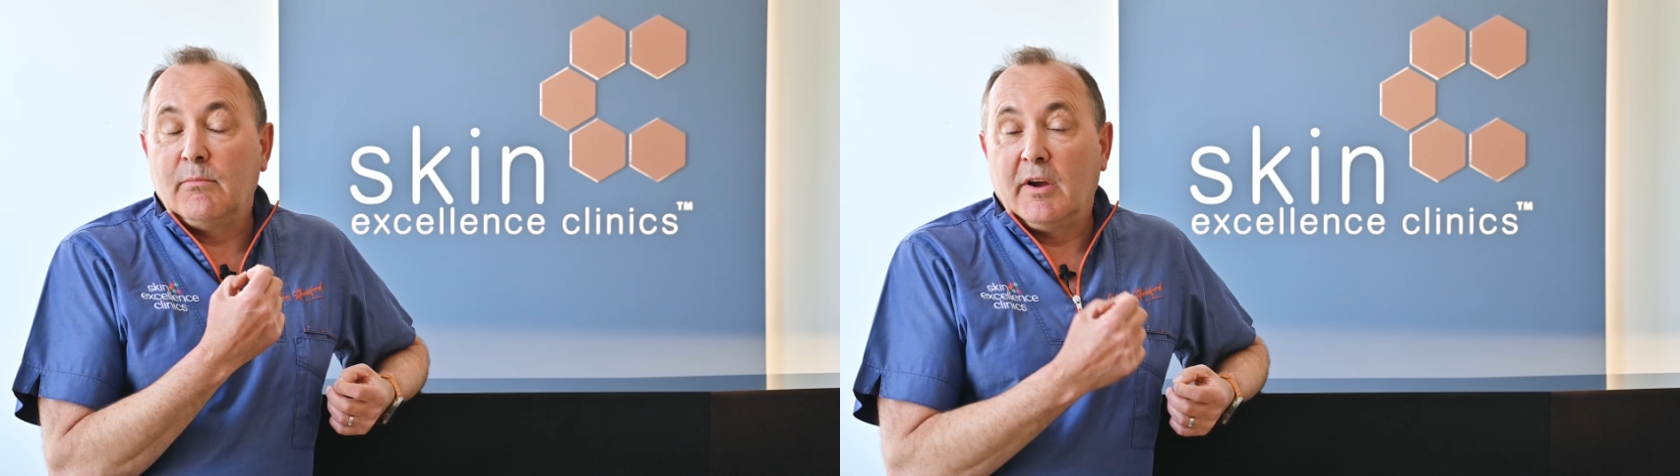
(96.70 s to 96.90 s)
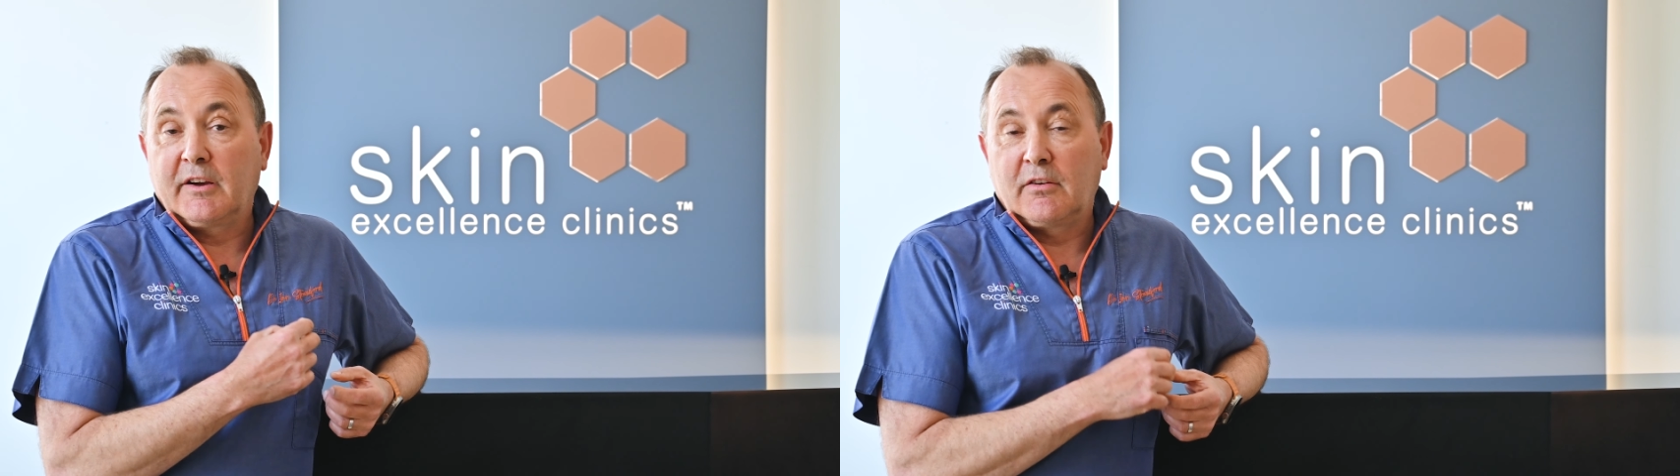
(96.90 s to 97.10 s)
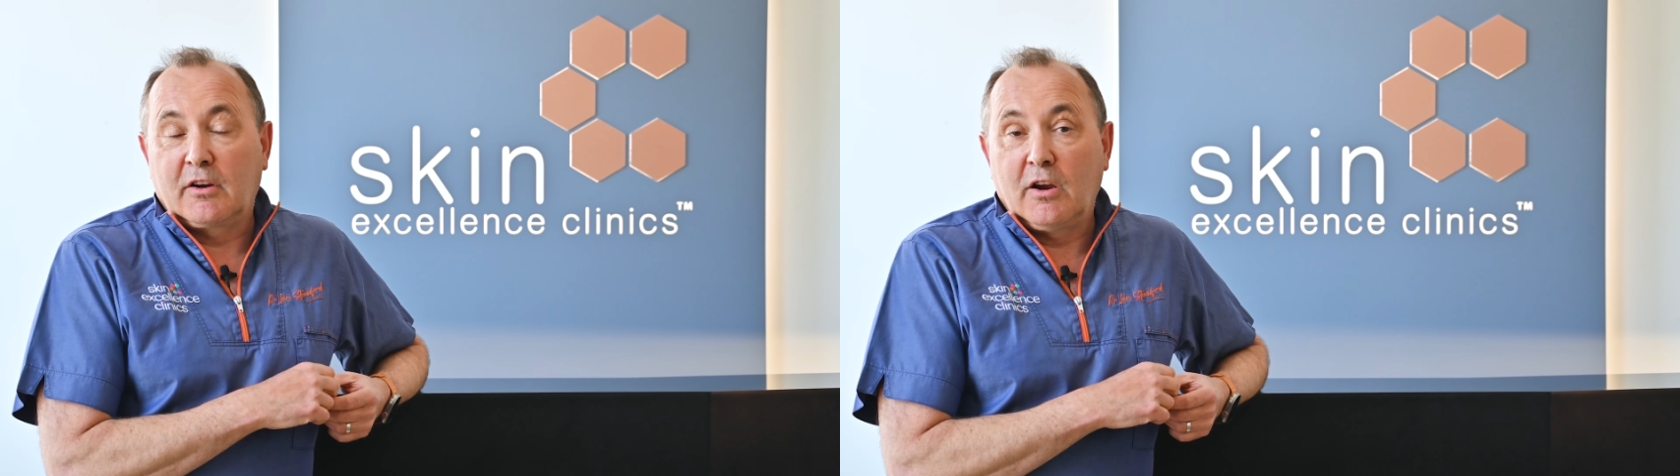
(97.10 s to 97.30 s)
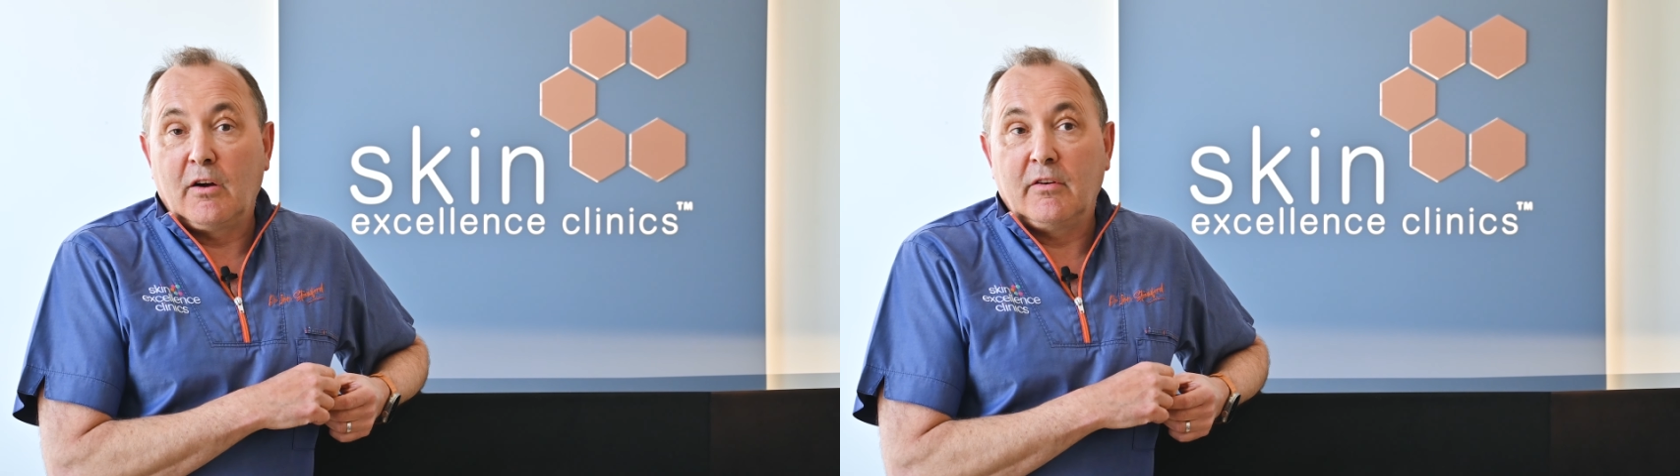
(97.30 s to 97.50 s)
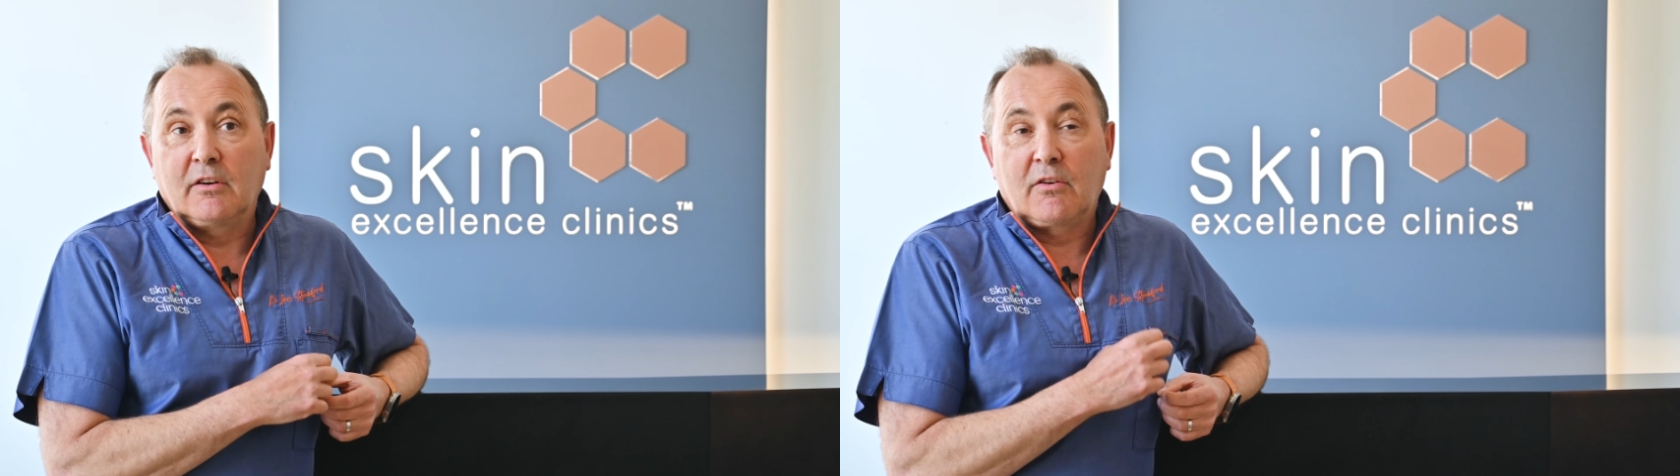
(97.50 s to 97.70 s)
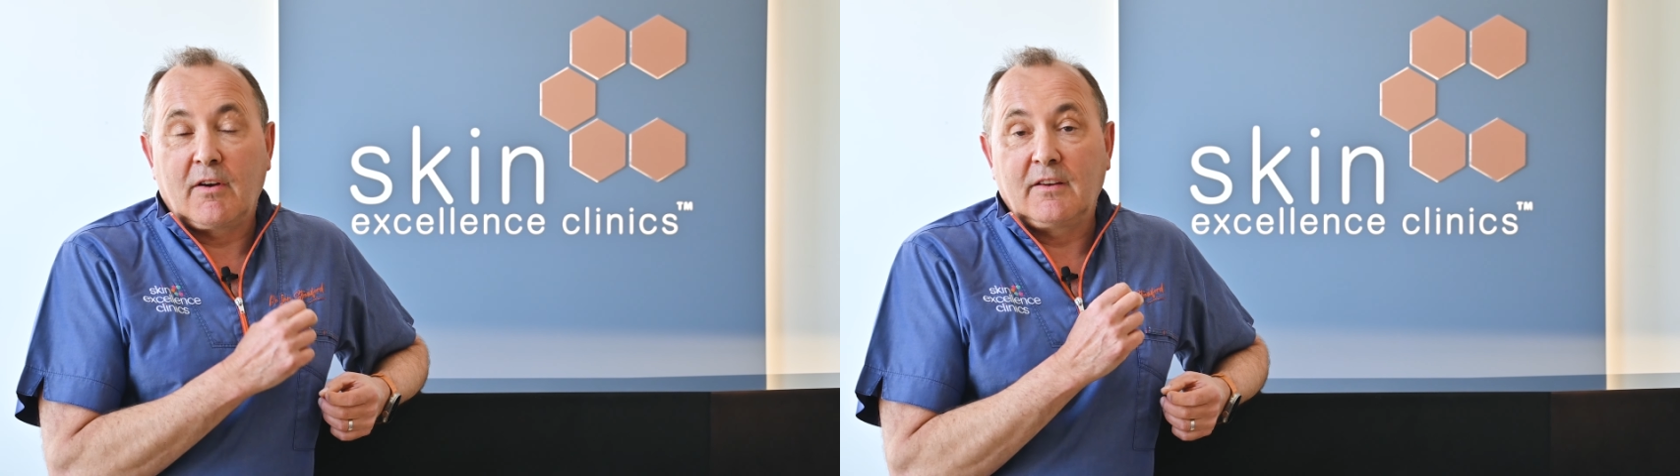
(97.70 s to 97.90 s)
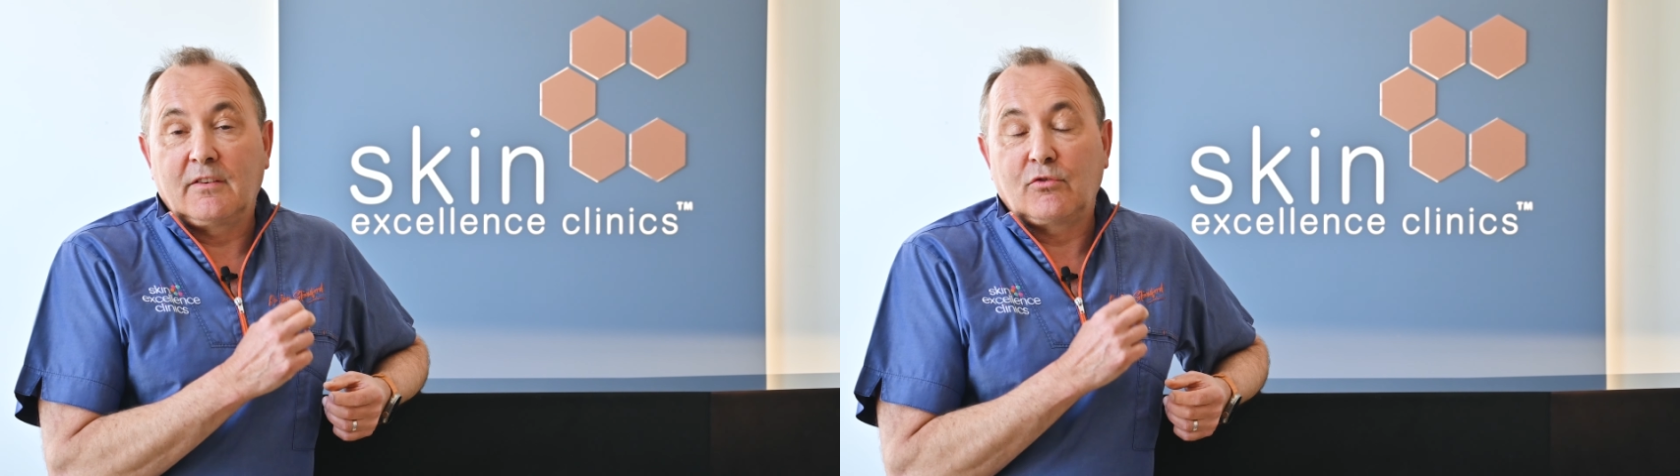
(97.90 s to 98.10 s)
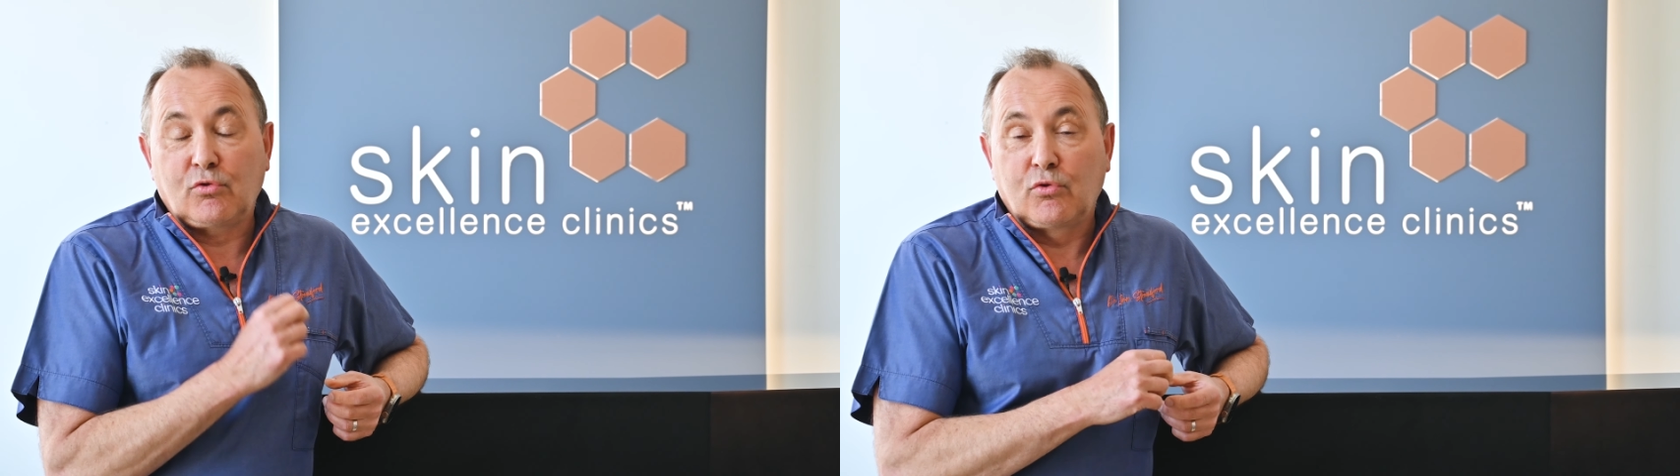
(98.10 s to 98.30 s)
microcurrent creates
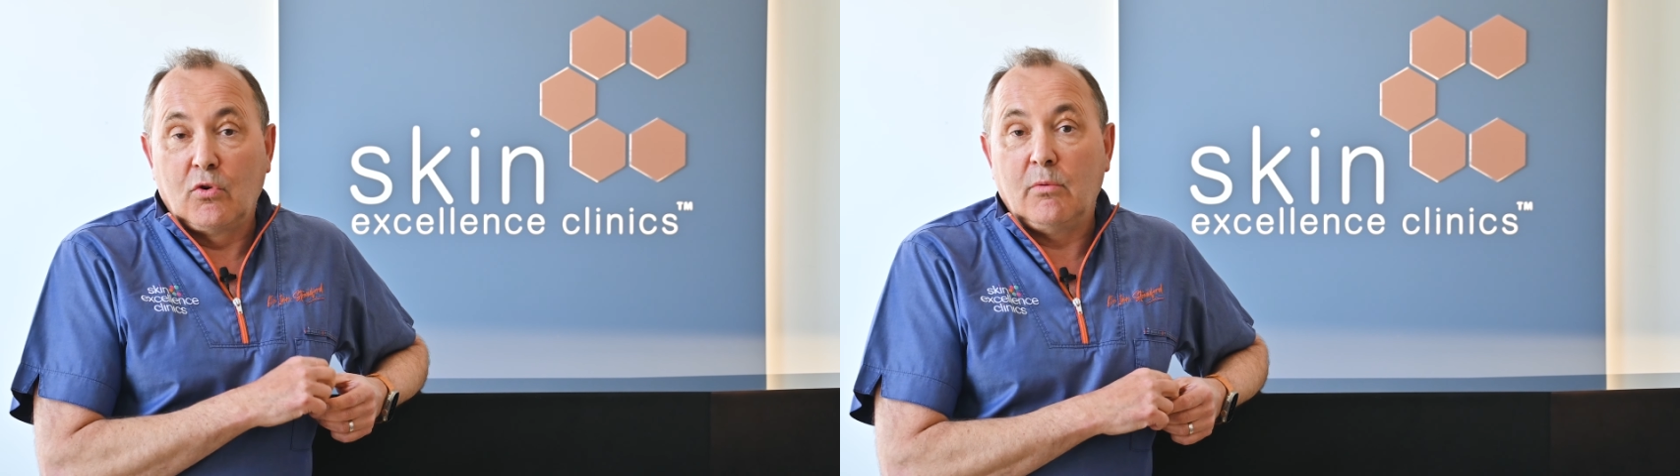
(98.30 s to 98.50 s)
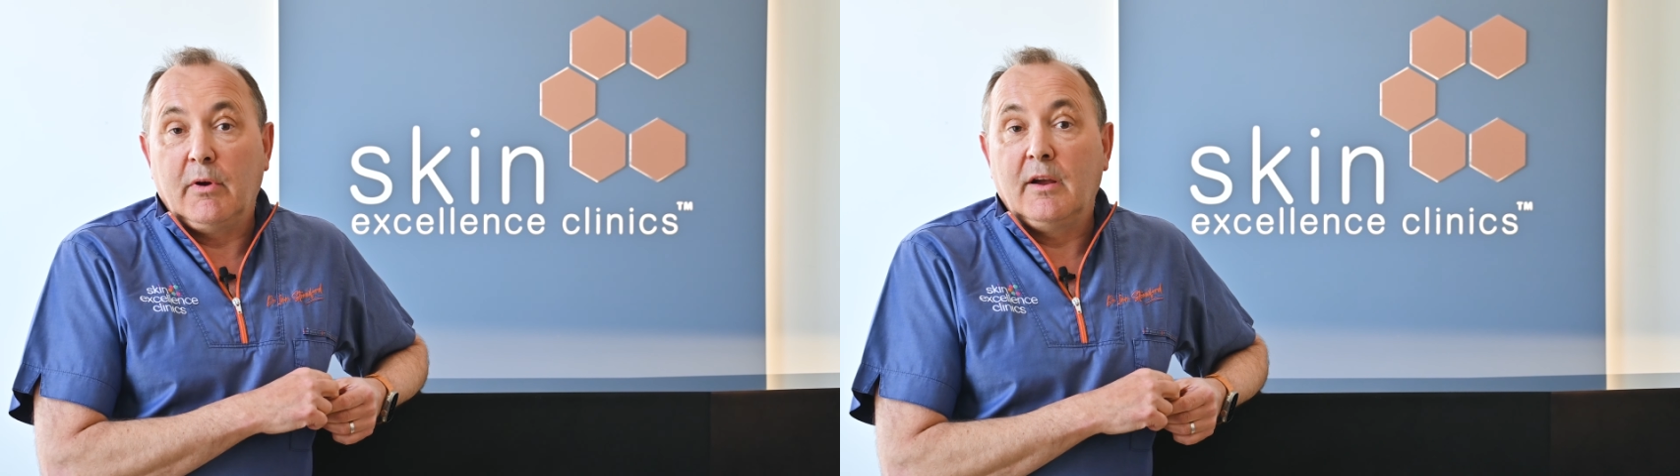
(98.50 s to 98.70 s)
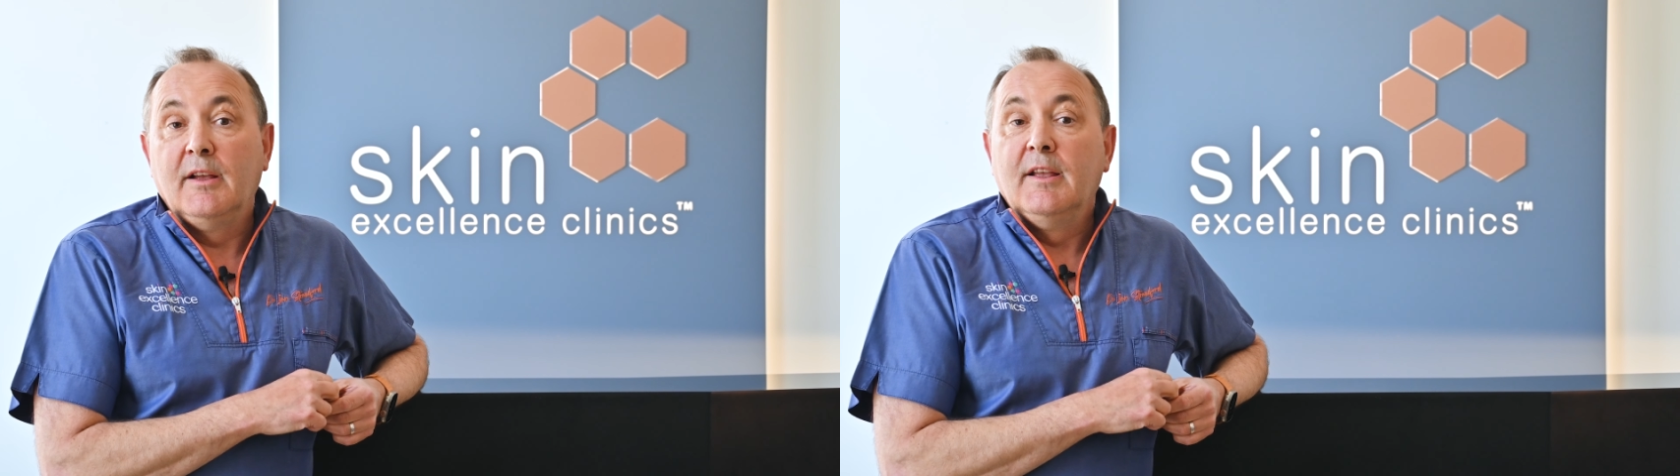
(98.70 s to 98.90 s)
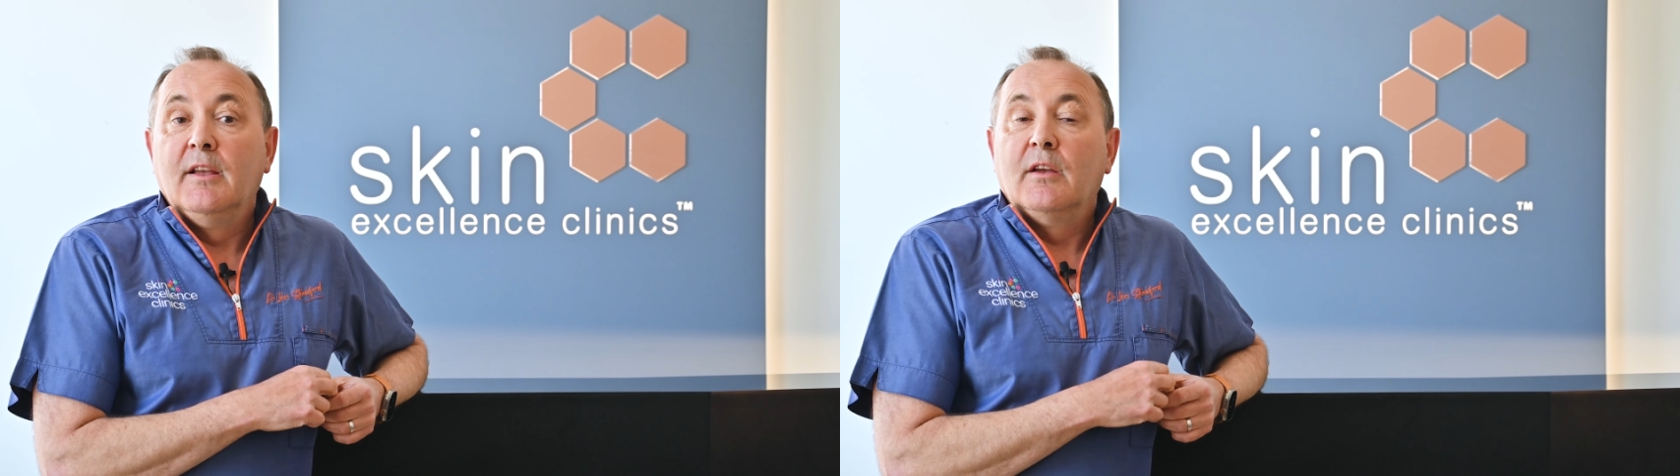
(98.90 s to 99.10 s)
a trauma